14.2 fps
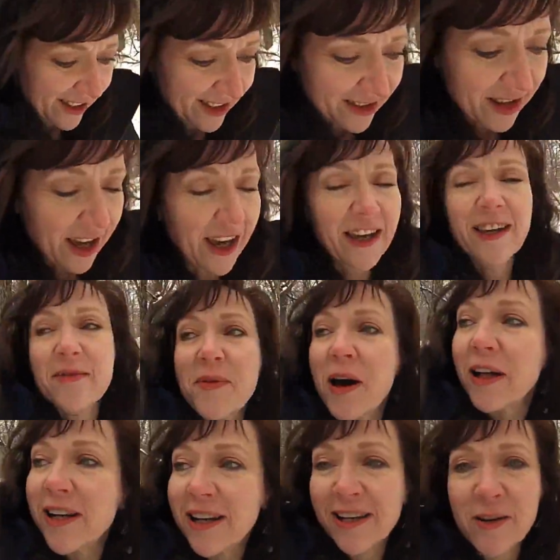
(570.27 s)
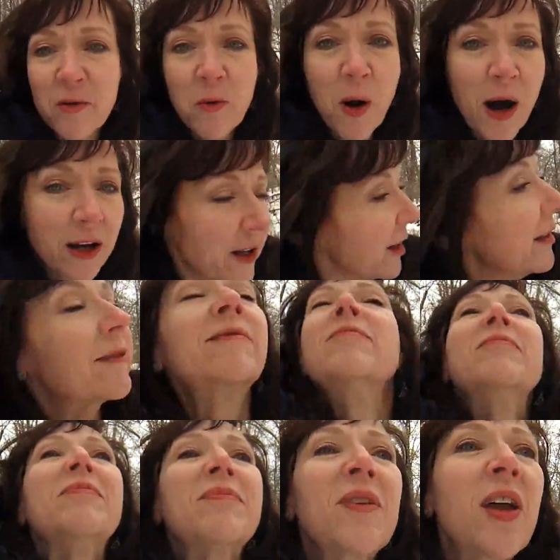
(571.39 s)
Okay, come on, walk
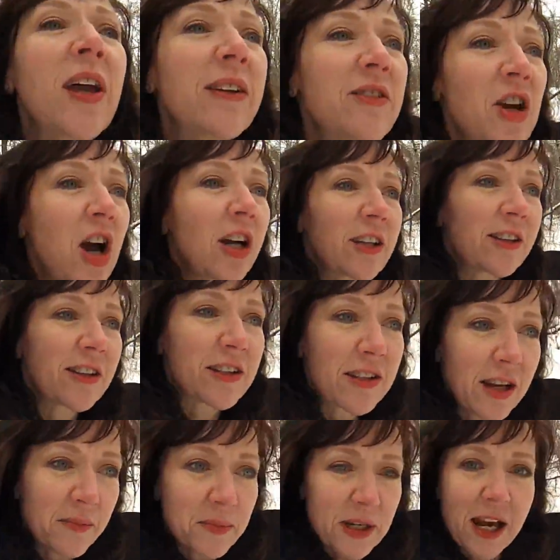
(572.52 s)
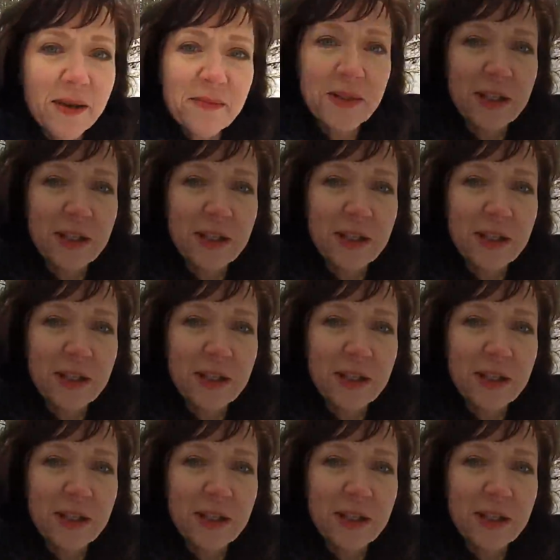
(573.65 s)
and talk at the same time,